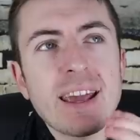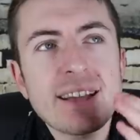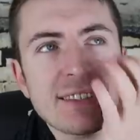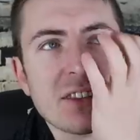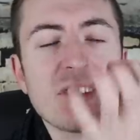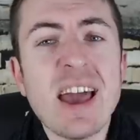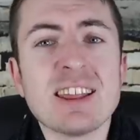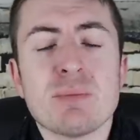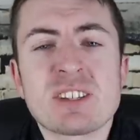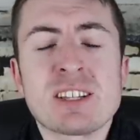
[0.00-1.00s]
He is the
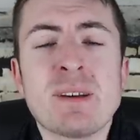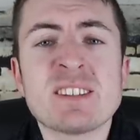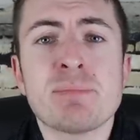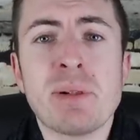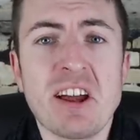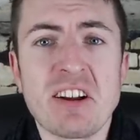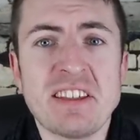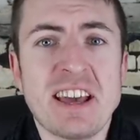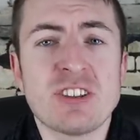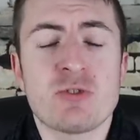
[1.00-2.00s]
10th most expensive player
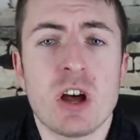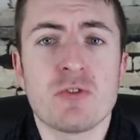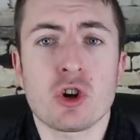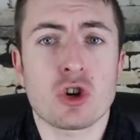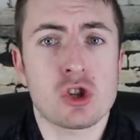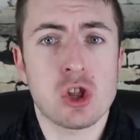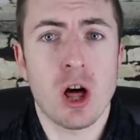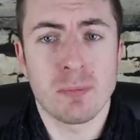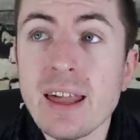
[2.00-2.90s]
in the history of your club.